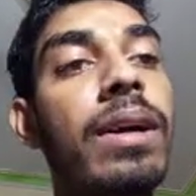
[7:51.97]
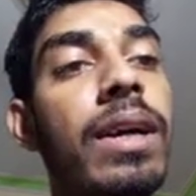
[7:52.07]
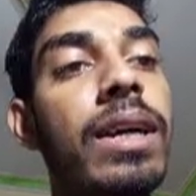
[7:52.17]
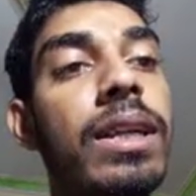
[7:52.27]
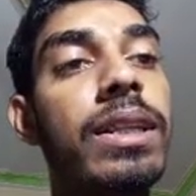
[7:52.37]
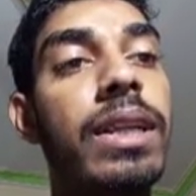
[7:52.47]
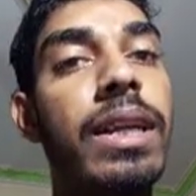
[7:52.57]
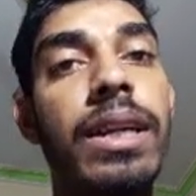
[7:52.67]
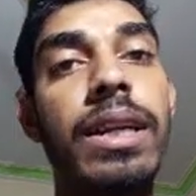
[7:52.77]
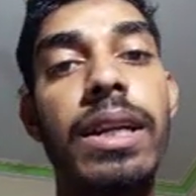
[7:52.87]

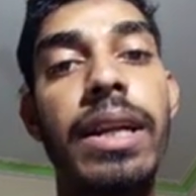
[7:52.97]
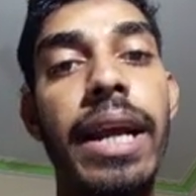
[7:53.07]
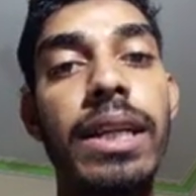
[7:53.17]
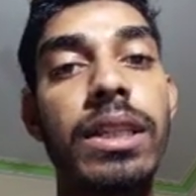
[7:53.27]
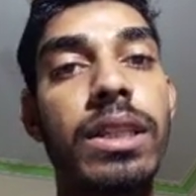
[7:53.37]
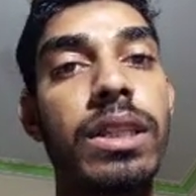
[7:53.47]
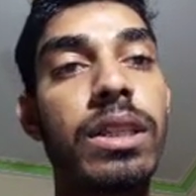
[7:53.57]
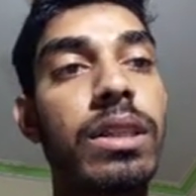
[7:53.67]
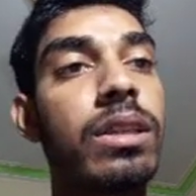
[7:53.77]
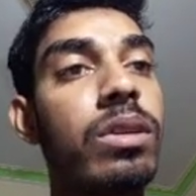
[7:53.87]
then next
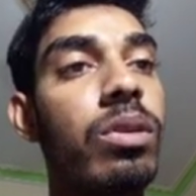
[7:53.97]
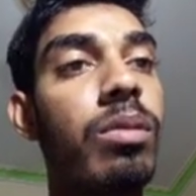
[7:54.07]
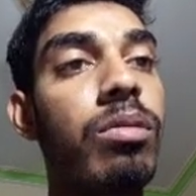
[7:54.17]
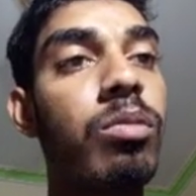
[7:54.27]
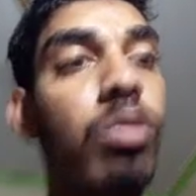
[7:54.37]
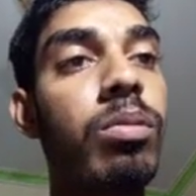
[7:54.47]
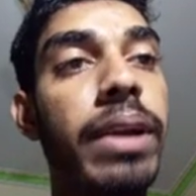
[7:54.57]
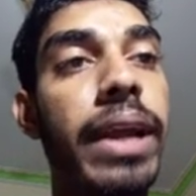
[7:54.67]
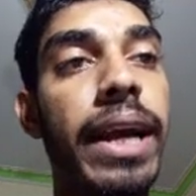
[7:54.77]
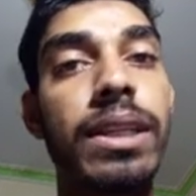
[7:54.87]
we have to move
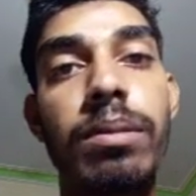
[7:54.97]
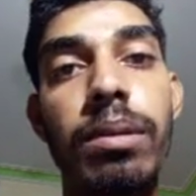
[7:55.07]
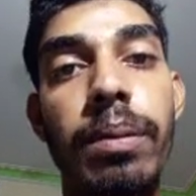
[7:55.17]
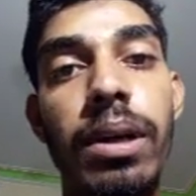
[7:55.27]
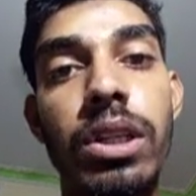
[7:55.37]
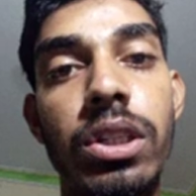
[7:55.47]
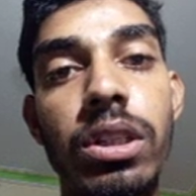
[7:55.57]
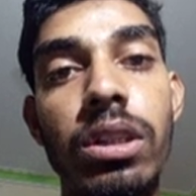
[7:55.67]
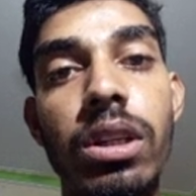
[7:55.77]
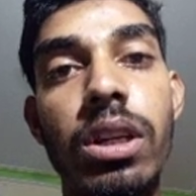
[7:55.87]
next preparation,
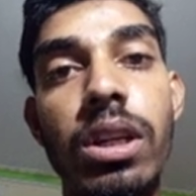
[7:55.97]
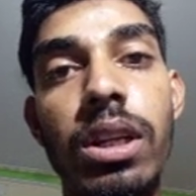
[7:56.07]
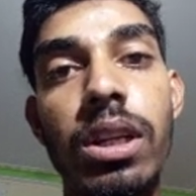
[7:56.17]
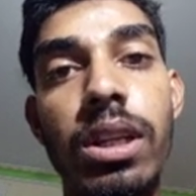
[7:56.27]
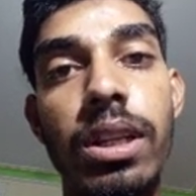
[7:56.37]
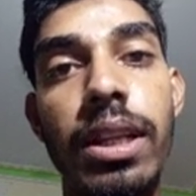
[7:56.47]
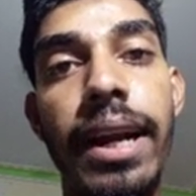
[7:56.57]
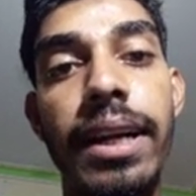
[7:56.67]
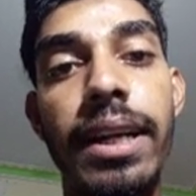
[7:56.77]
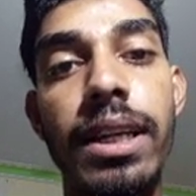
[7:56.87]
that
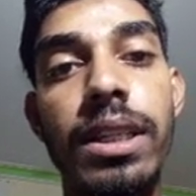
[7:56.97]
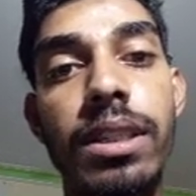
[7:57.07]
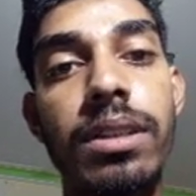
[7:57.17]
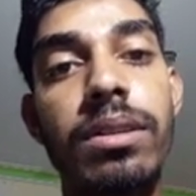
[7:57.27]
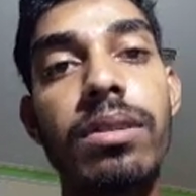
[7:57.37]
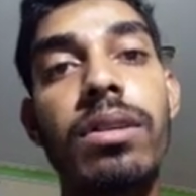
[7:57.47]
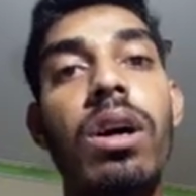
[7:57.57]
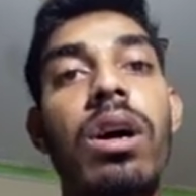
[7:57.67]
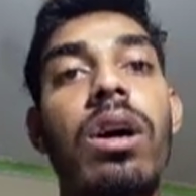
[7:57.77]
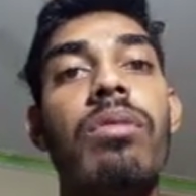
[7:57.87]
is
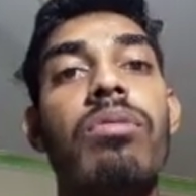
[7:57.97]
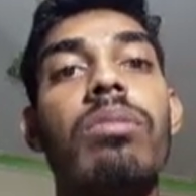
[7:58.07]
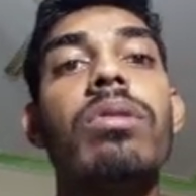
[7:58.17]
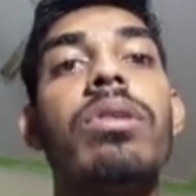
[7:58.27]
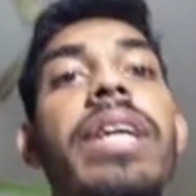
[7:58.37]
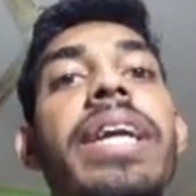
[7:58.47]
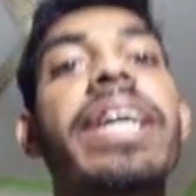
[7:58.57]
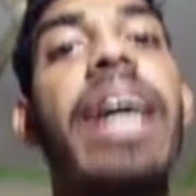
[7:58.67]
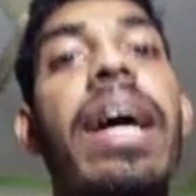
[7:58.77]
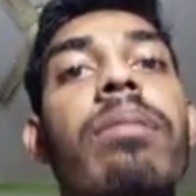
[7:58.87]
from the
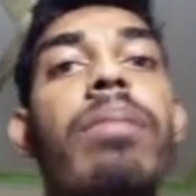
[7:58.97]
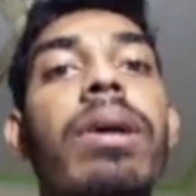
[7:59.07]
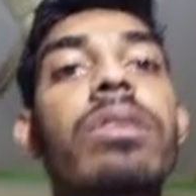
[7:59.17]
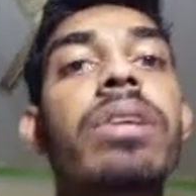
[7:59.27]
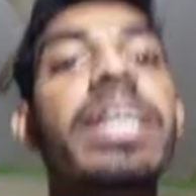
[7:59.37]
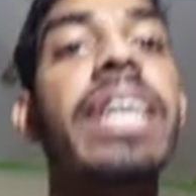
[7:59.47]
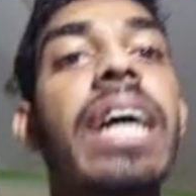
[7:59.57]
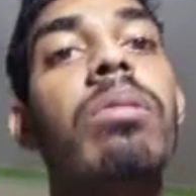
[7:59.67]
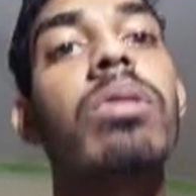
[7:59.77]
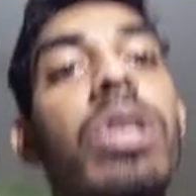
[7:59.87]
by the
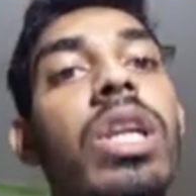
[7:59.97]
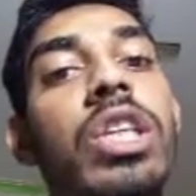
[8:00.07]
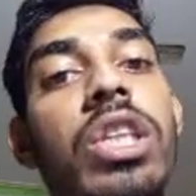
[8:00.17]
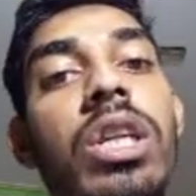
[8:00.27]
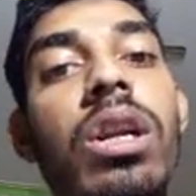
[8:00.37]
decarboxylation